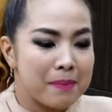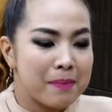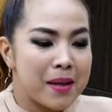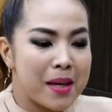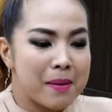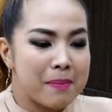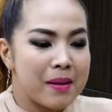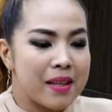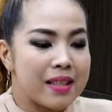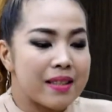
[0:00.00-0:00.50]

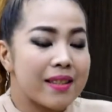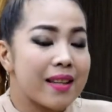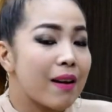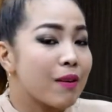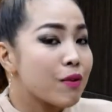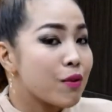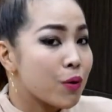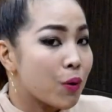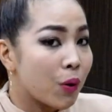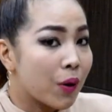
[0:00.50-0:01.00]
Maybe it
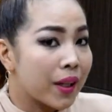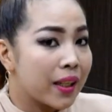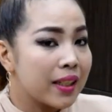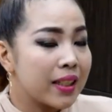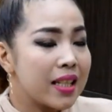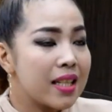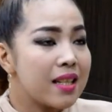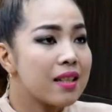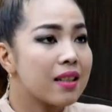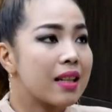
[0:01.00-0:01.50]
sounds
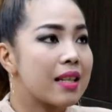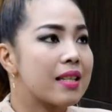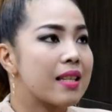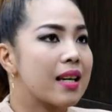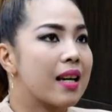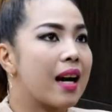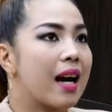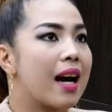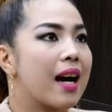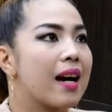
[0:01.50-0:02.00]
corny,
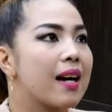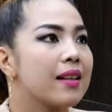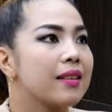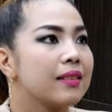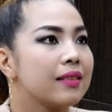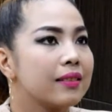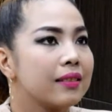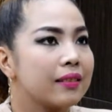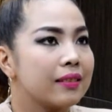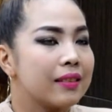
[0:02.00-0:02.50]
kasi
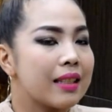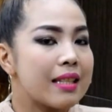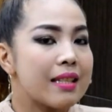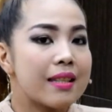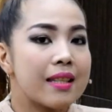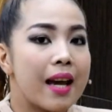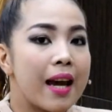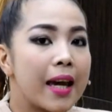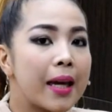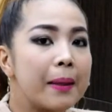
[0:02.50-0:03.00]
nga,
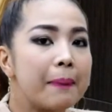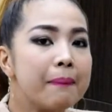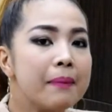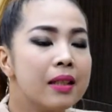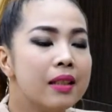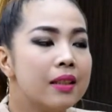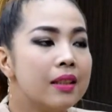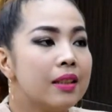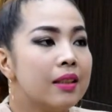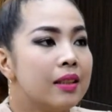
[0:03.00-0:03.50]
this time,